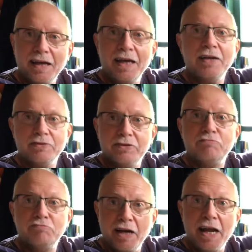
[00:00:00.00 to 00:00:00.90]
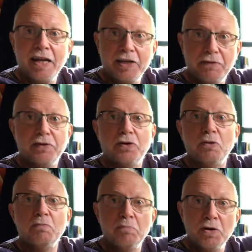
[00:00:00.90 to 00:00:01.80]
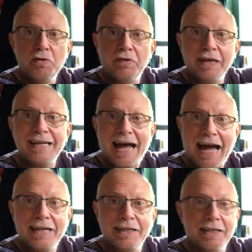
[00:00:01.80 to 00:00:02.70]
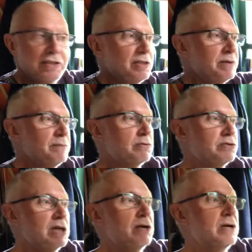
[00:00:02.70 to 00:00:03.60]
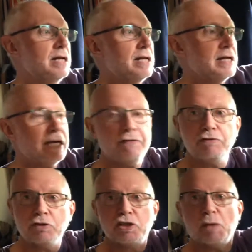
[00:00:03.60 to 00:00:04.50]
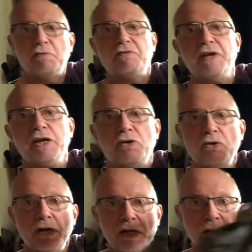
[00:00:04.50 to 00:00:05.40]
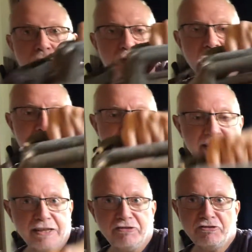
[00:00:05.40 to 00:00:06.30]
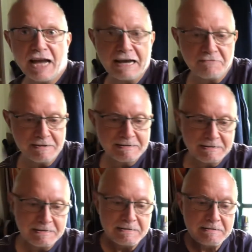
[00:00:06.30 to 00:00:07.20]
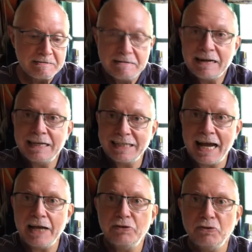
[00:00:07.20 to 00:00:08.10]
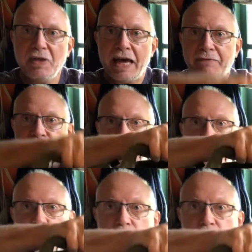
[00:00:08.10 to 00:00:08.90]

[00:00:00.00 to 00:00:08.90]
it's really difficult moving and handing these to people. So if you're on top of a vehicle, you can hand this down and there's a handle there for someone else